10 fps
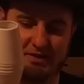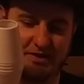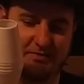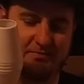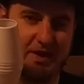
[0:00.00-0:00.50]

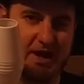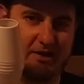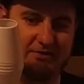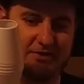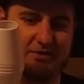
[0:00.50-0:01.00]
And the
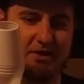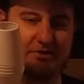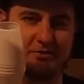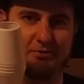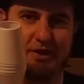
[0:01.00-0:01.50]
back of it,
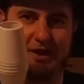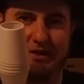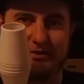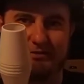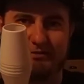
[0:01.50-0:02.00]
tucked
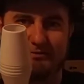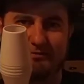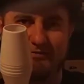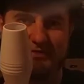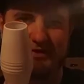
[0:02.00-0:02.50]
away,
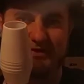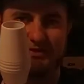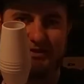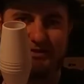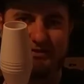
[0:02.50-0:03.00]

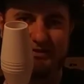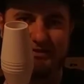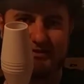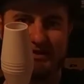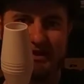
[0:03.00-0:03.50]
is just a
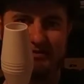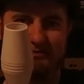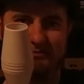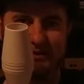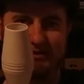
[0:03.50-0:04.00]

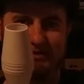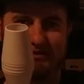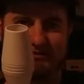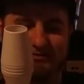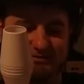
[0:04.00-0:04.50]
standard
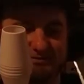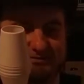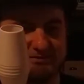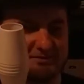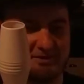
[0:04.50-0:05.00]
mirror.
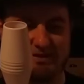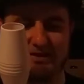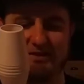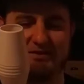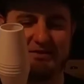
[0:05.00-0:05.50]

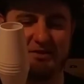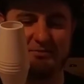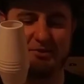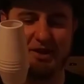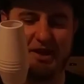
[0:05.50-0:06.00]
And so
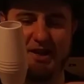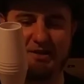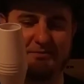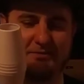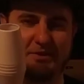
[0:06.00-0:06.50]
I'm going to
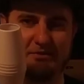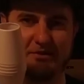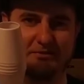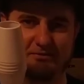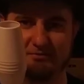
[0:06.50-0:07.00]
hang the
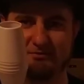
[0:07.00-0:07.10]
mirror